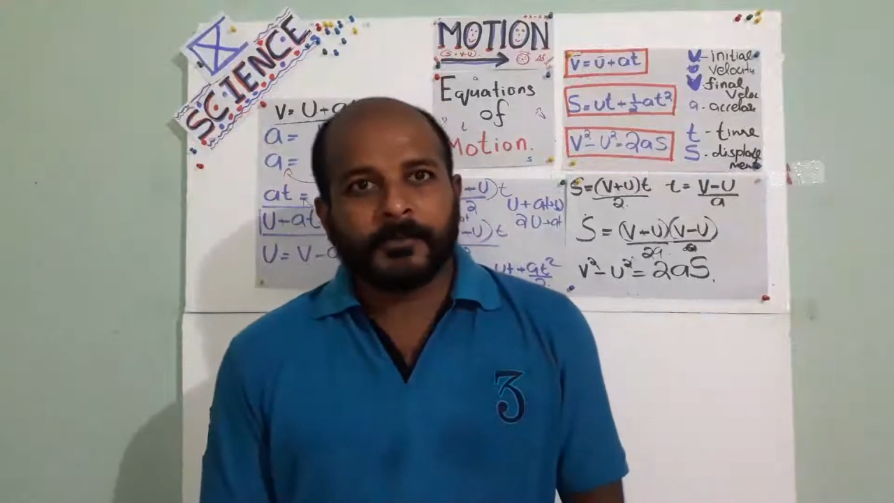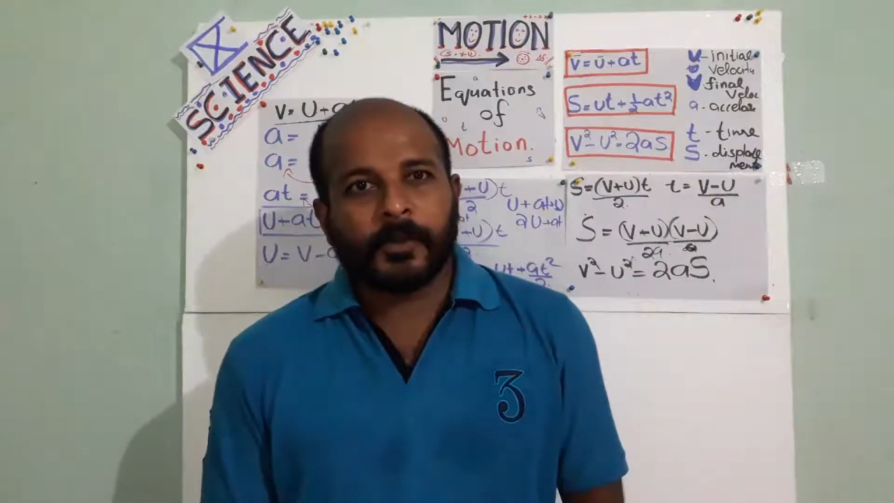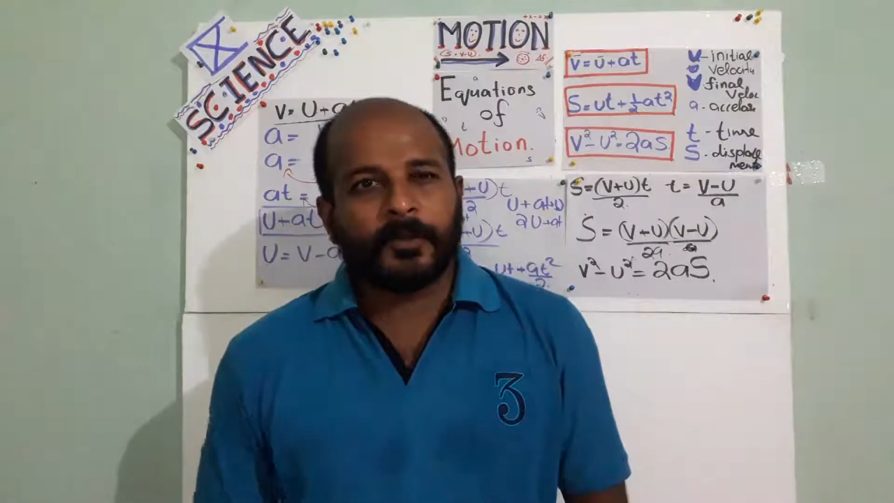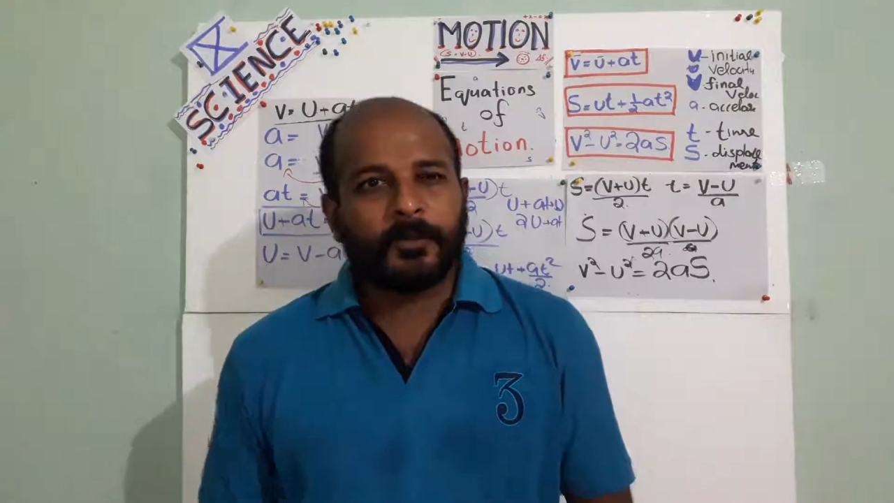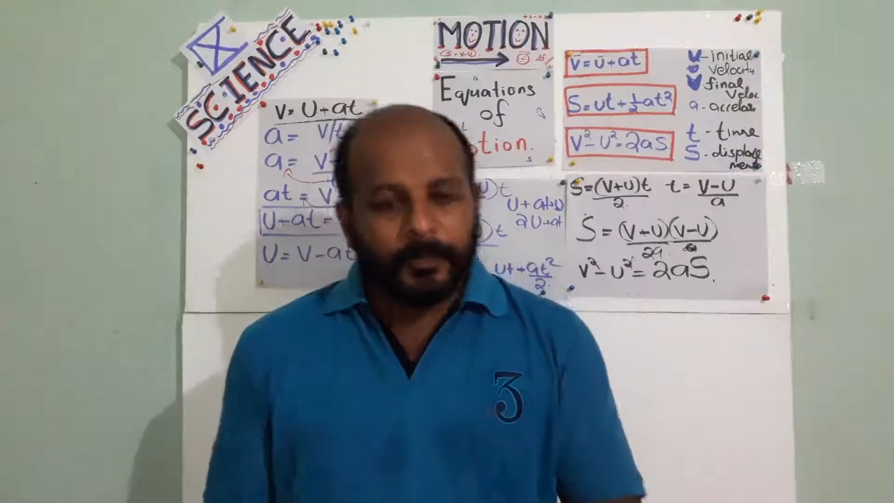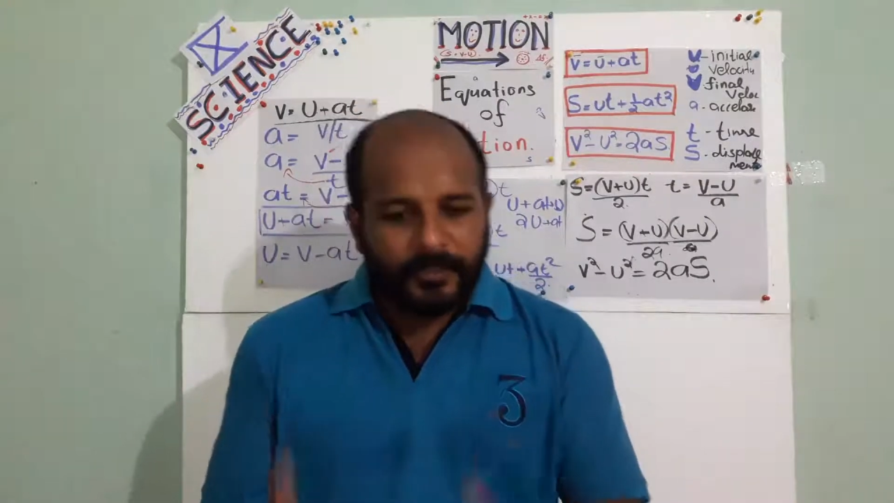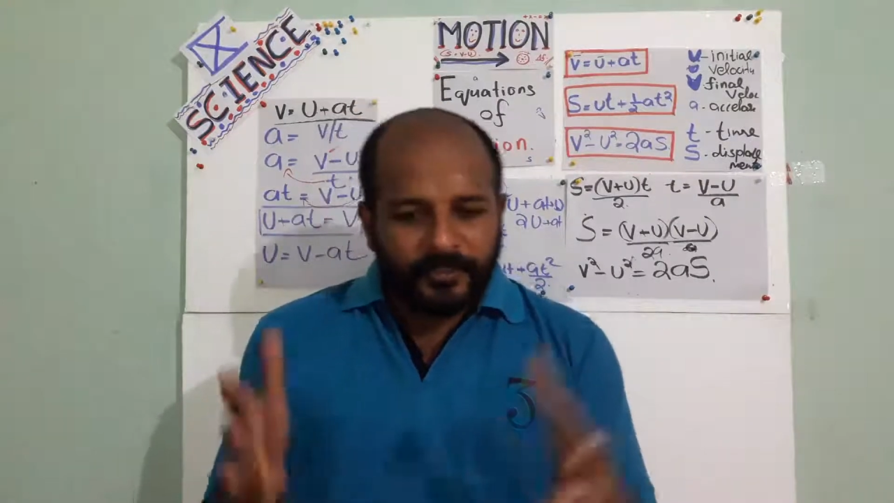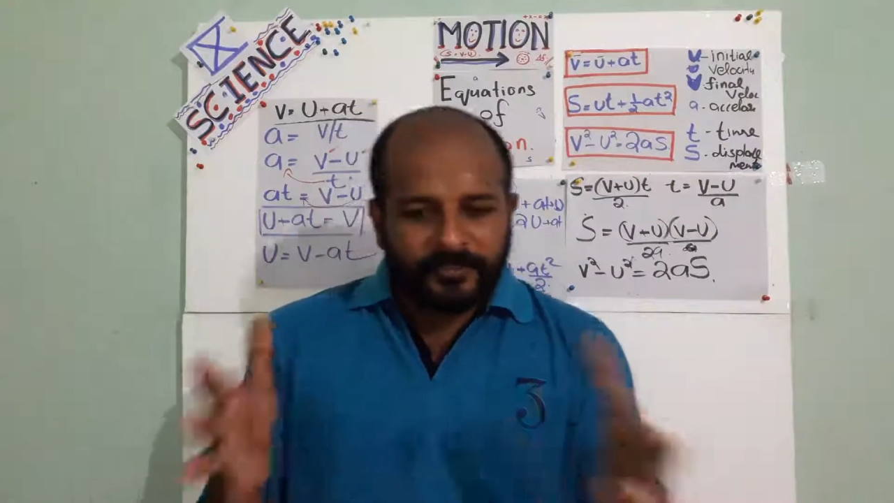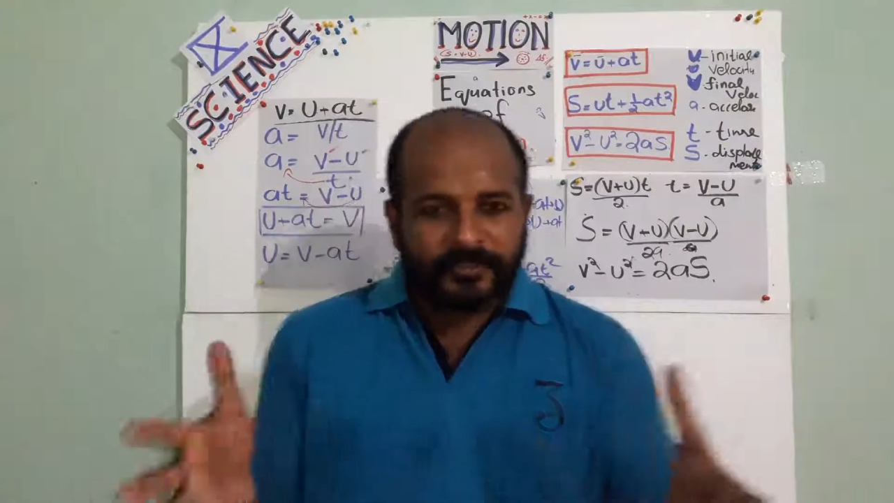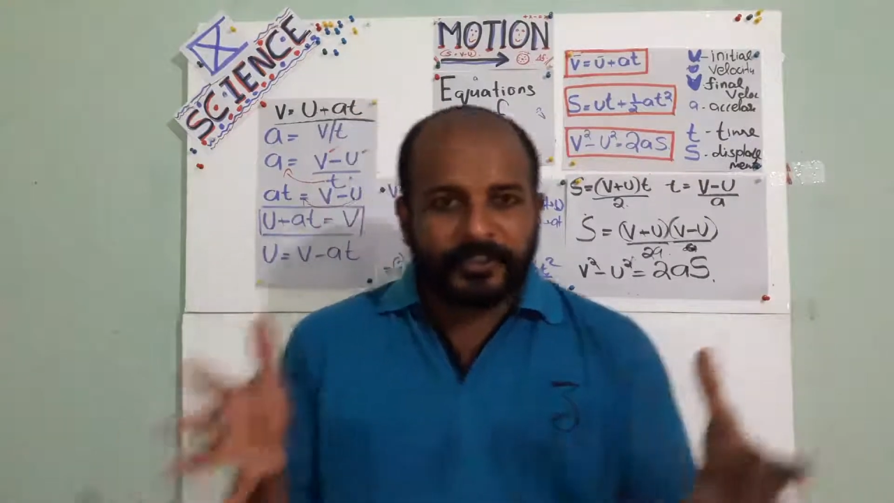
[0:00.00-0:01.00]
Everybody
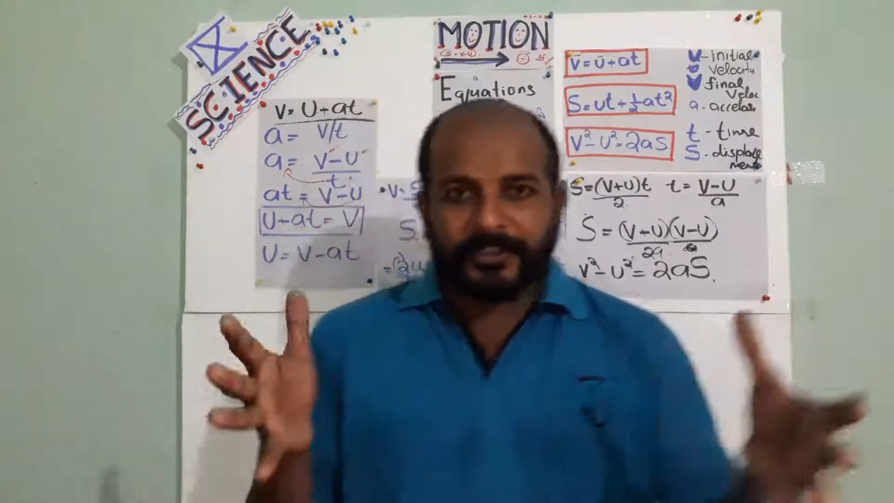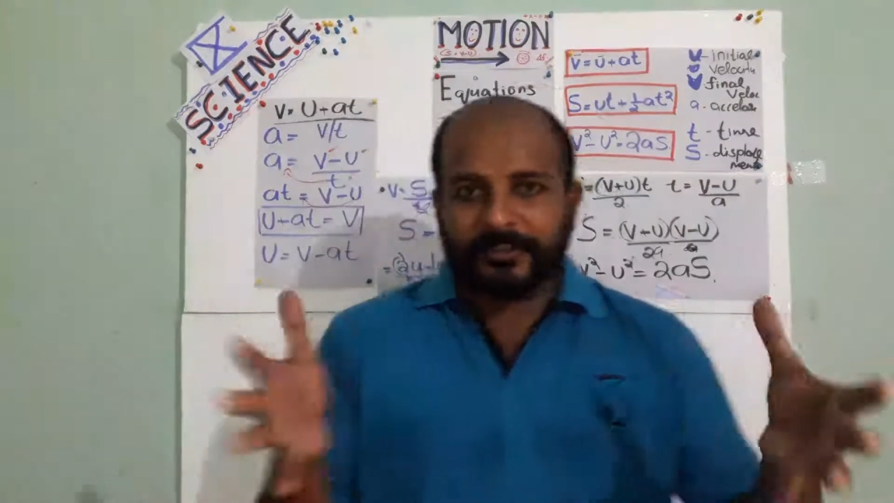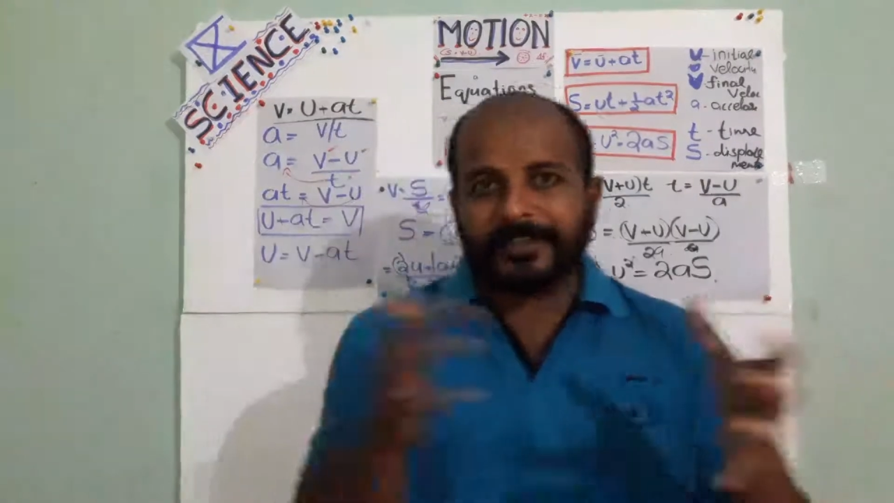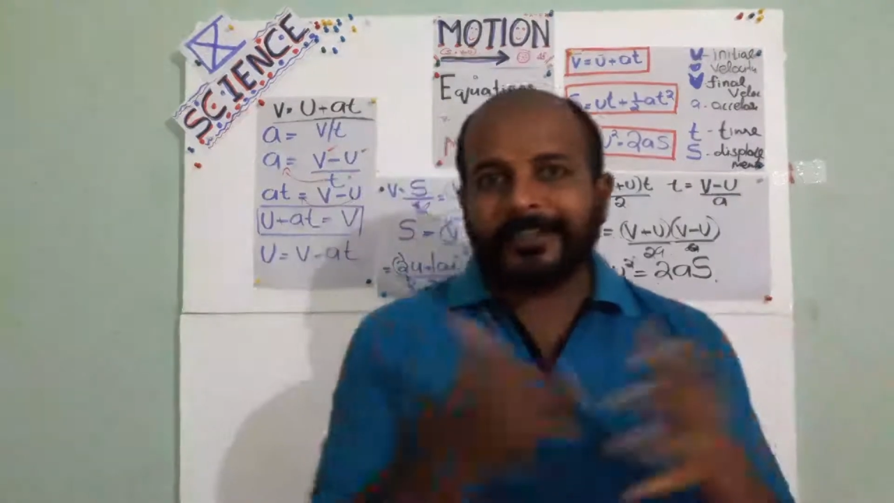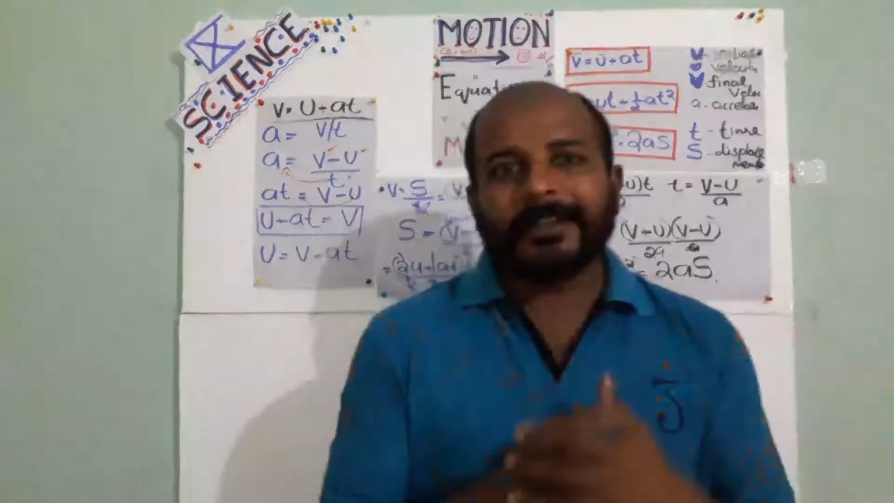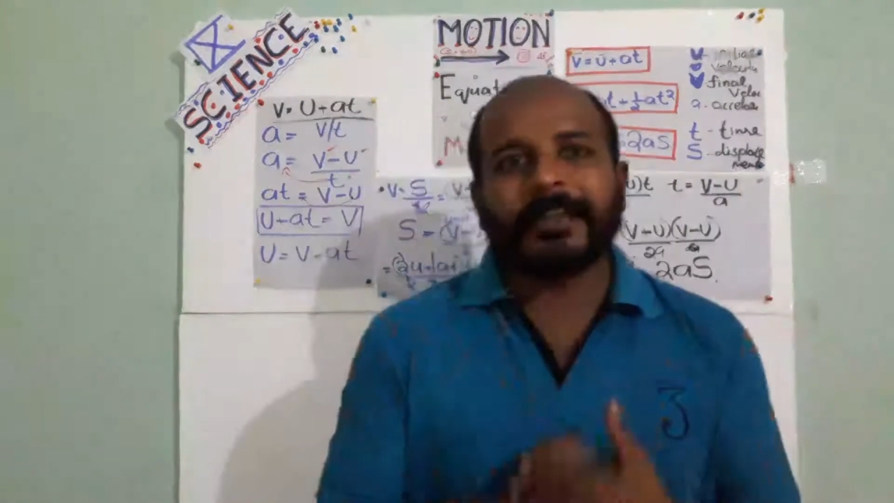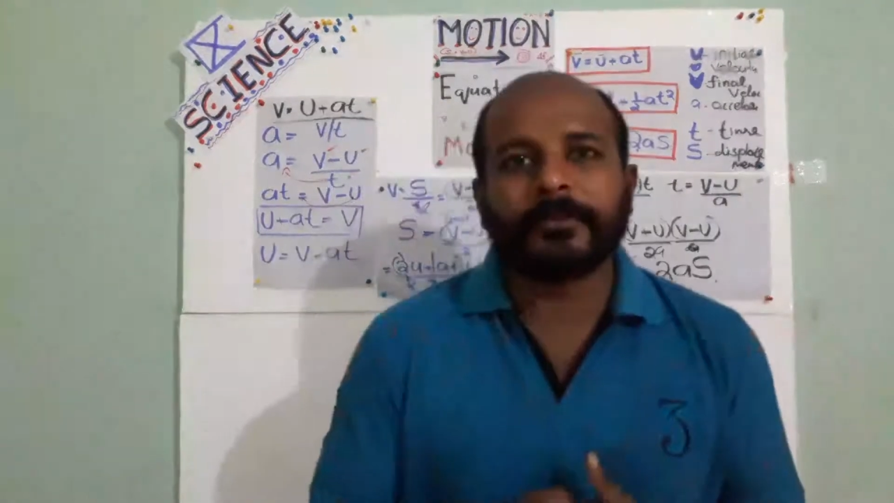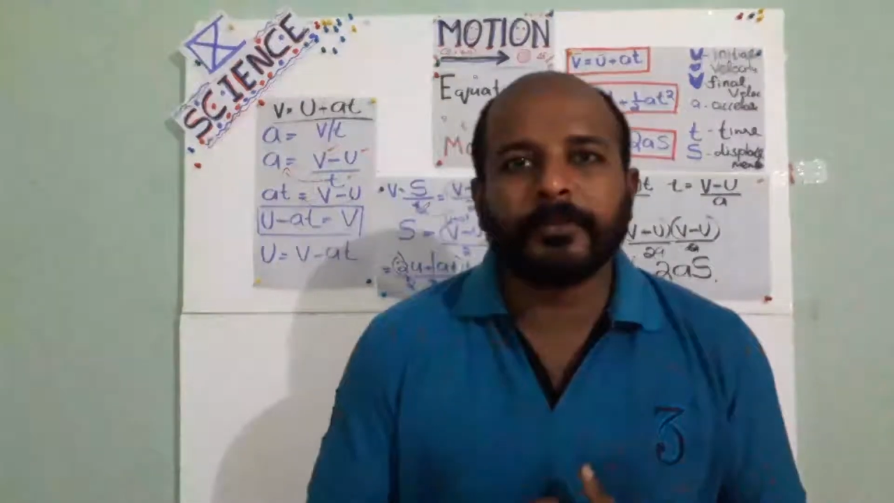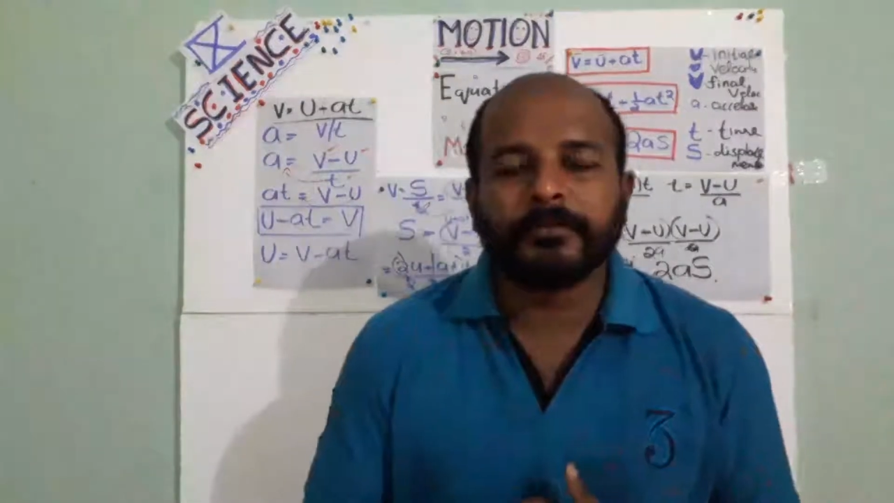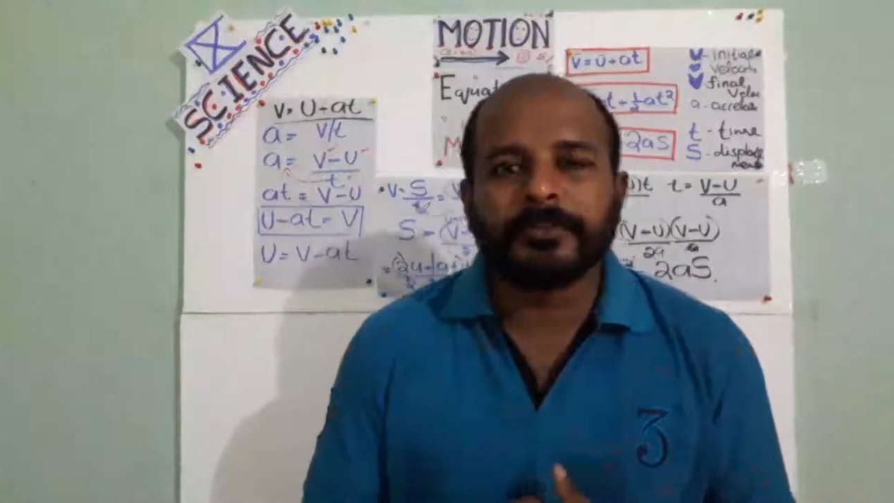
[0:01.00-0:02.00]
is sitting inside the classroom.